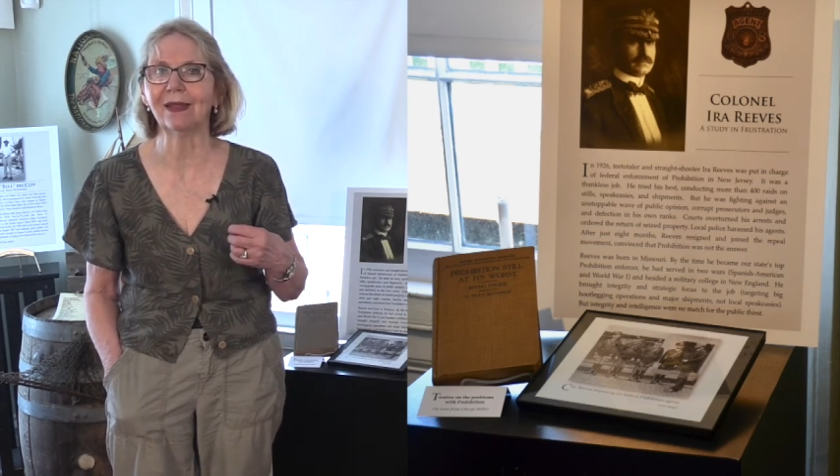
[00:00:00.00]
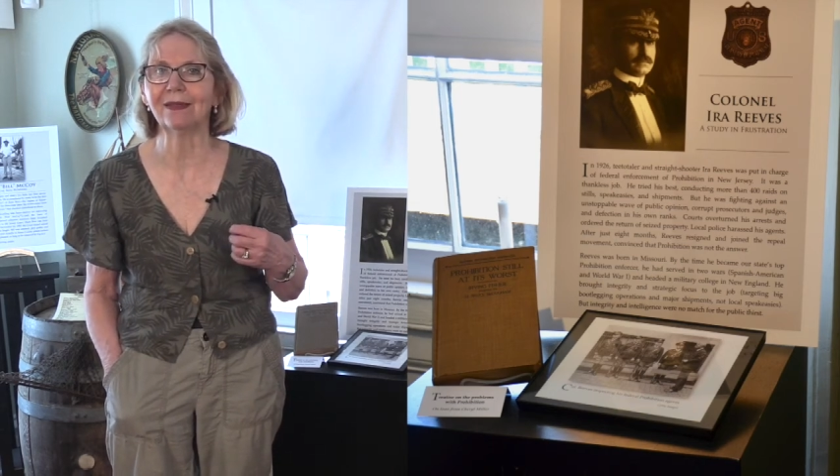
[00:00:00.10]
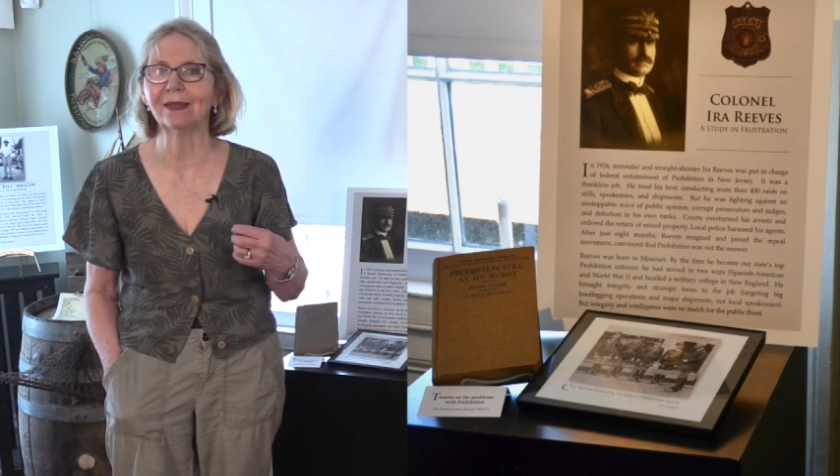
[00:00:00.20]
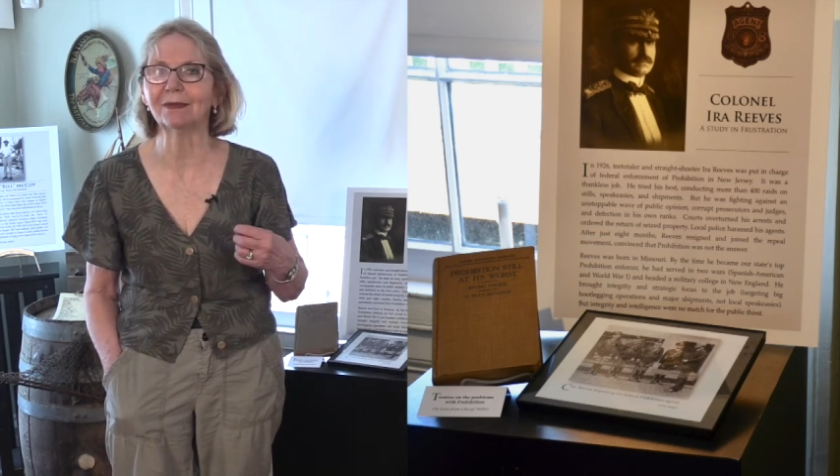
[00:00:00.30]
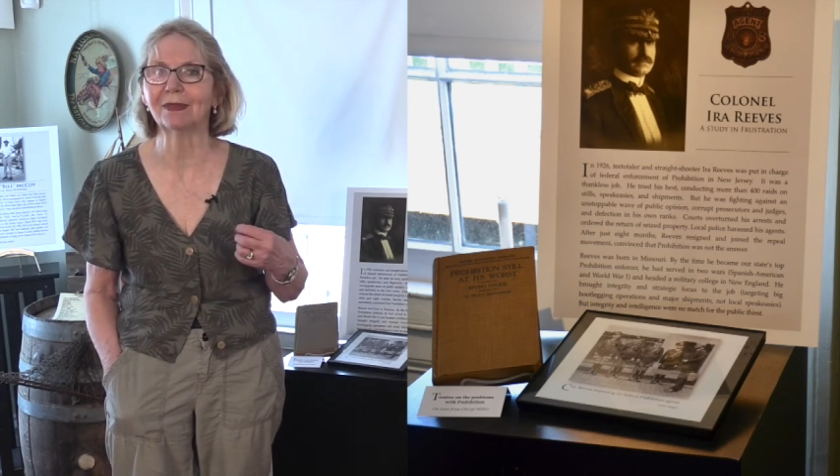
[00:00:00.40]

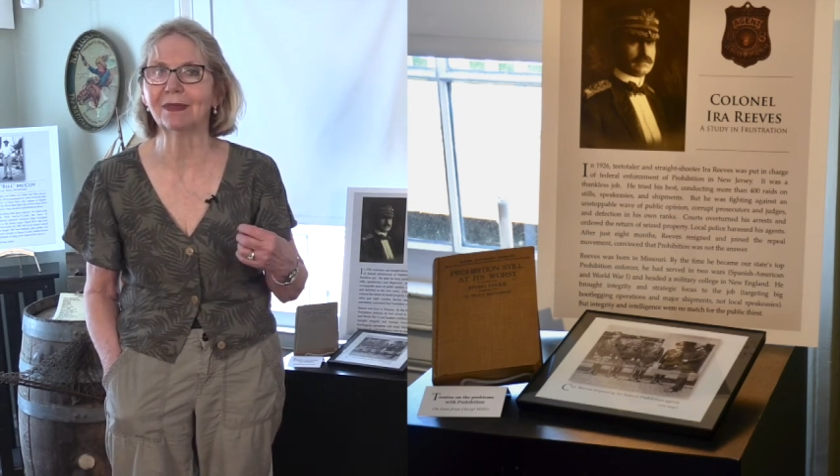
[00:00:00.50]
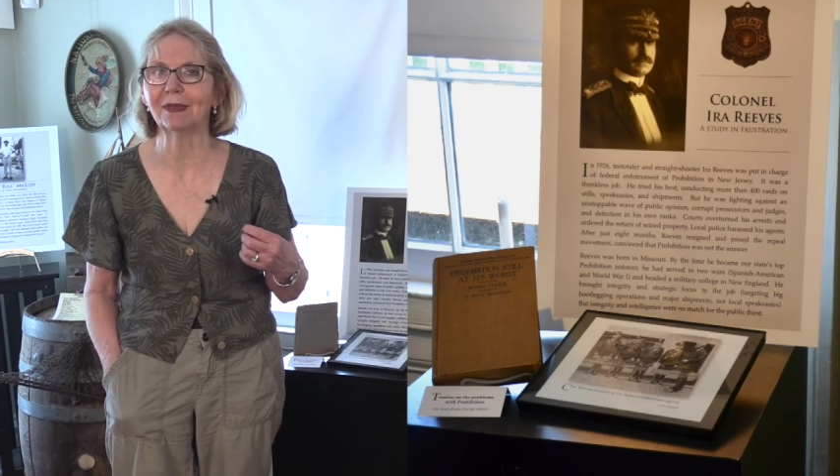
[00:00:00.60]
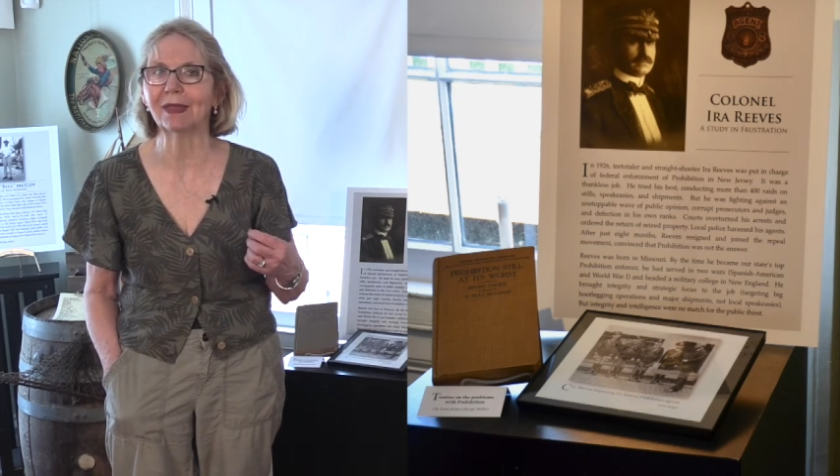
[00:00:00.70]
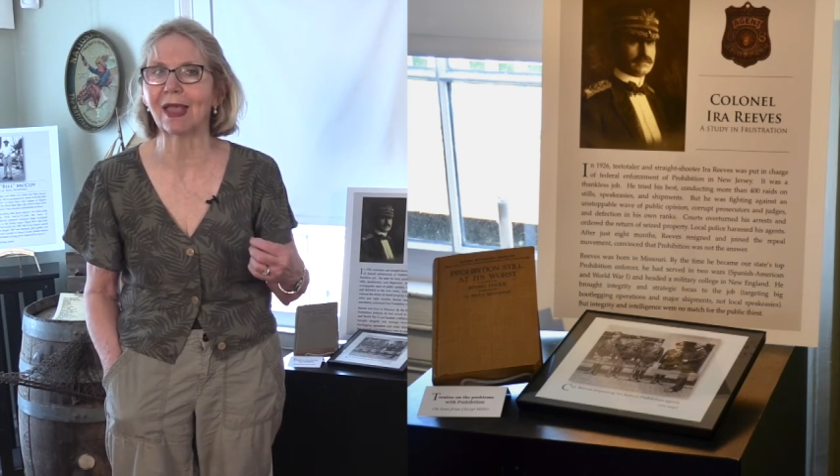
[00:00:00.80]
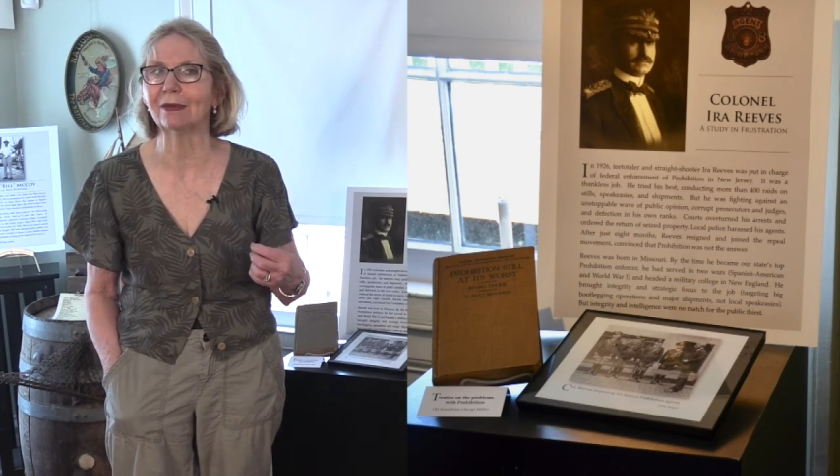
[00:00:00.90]
in the
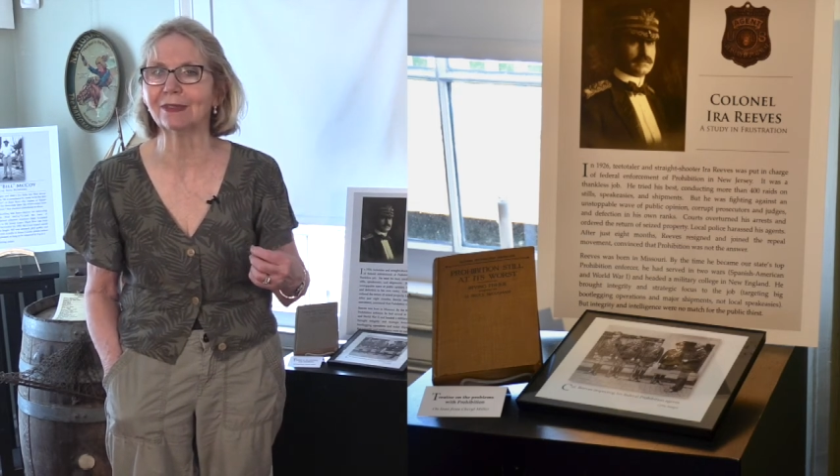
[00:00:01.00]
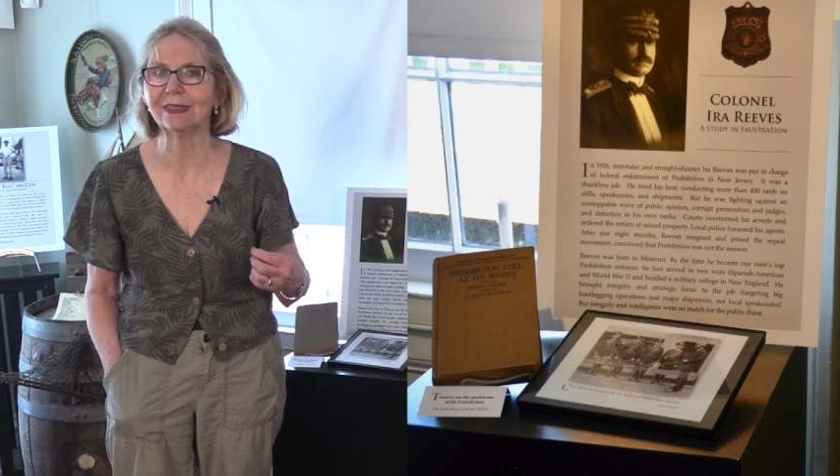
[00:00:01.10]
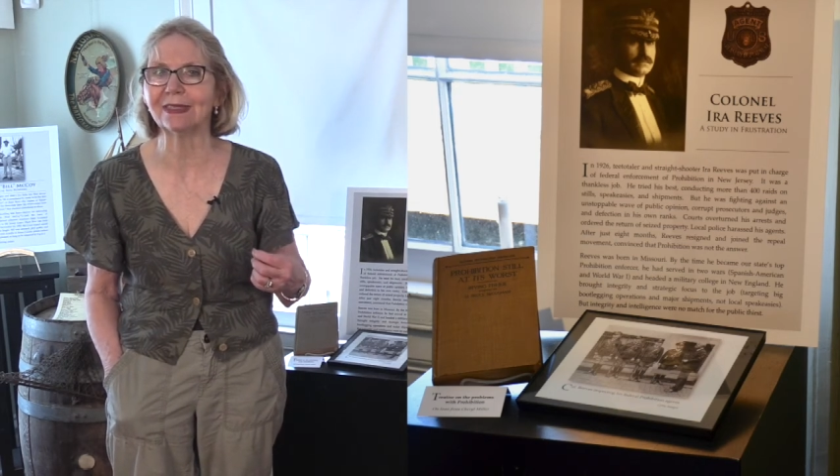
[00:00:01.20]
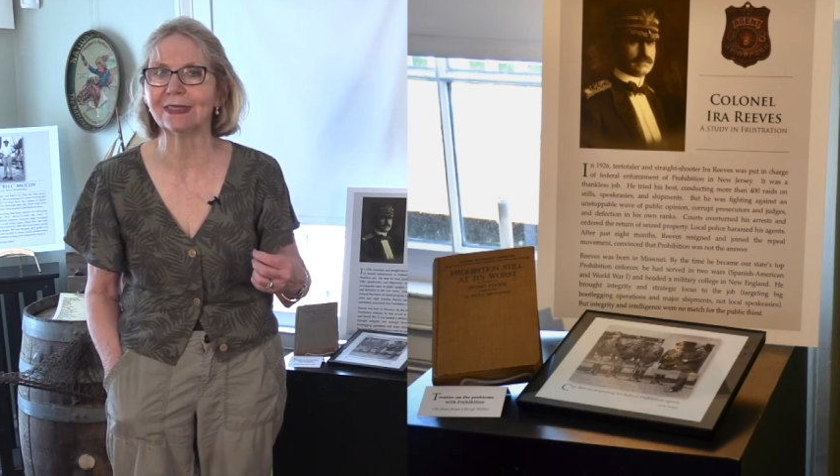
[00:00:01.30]
county